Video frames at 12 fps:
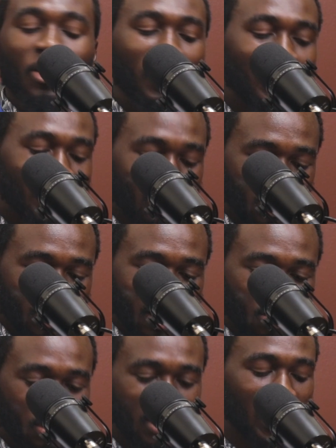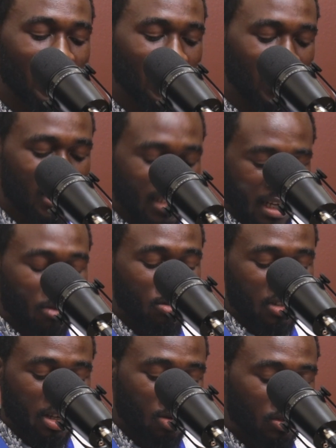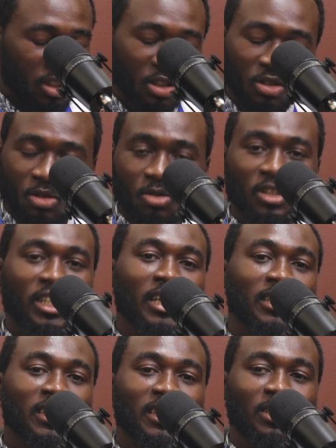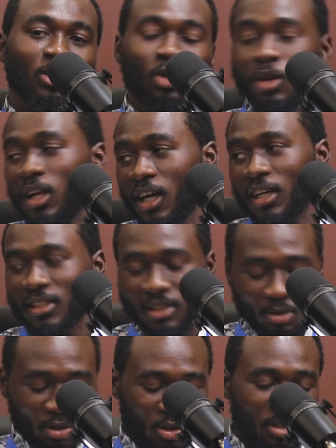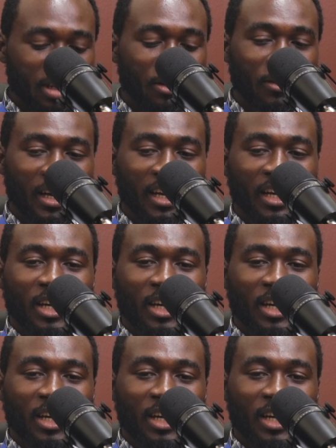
Okay, so now looking at I want to hear your projections. Looking at the dollar situation now, right?